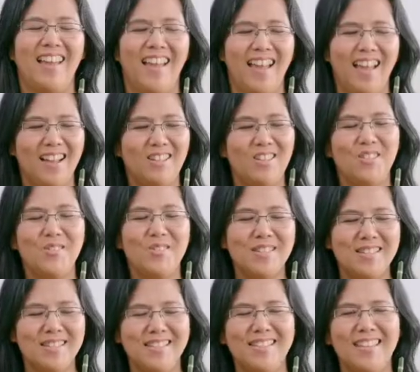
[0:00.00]
As you
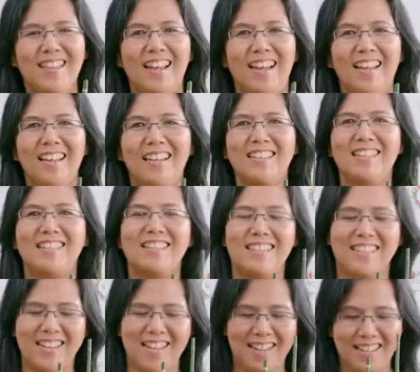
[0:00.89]
can see, I like to
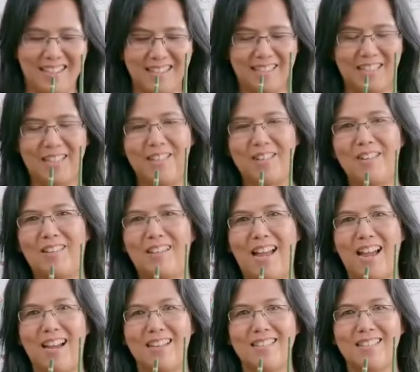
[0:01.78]
design in clear
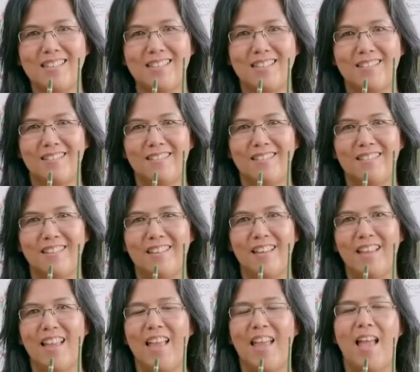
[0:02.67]
glass.
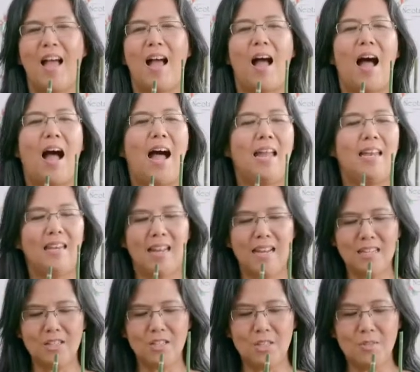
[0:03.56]
I
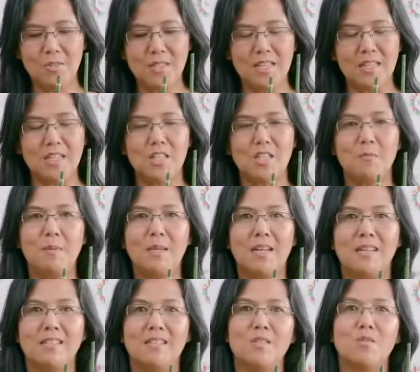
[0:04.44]
like using it just
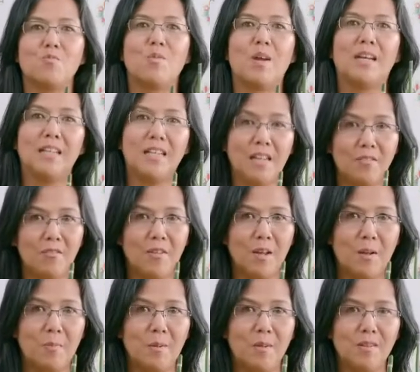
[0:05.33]
because it's readily
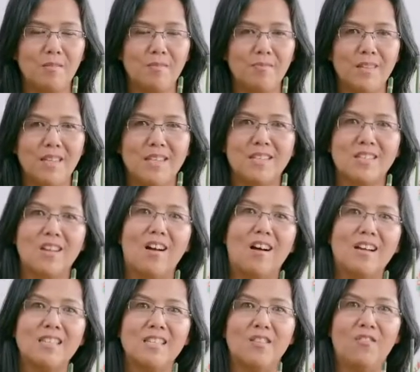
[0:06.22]
available, is
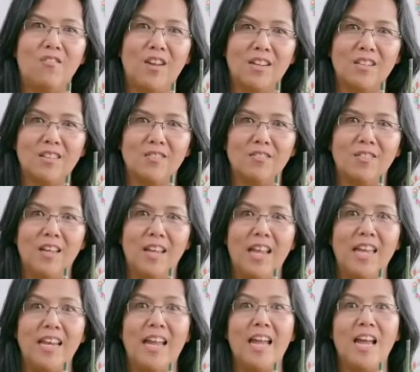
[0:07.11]
cost effective,
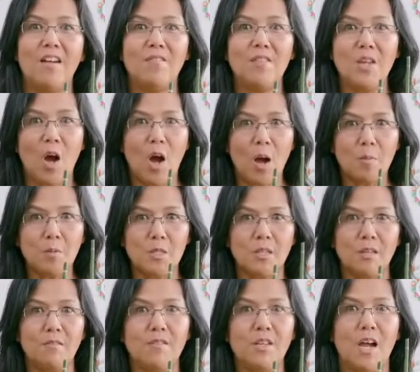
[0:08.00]
and I have the
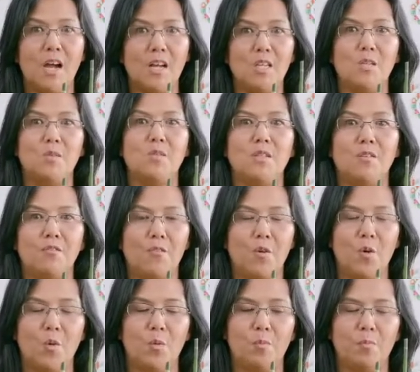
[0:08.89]
option of not using
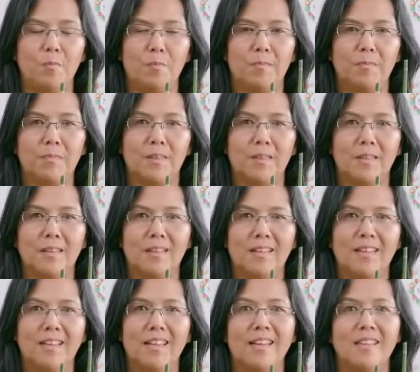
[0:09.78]
foam.
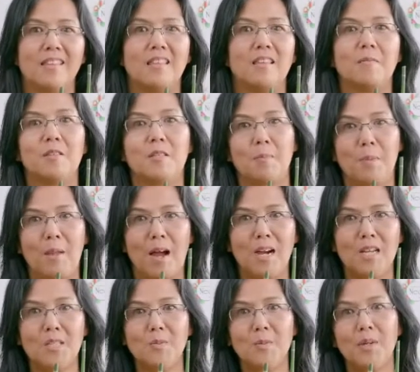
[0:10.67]
The
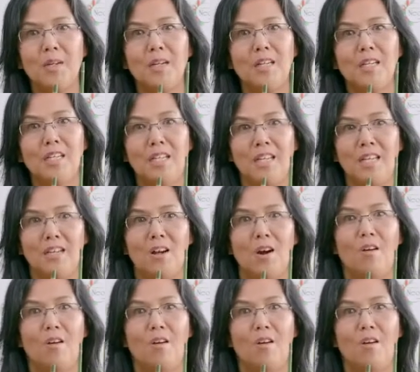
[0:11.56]
supplies we're going to need are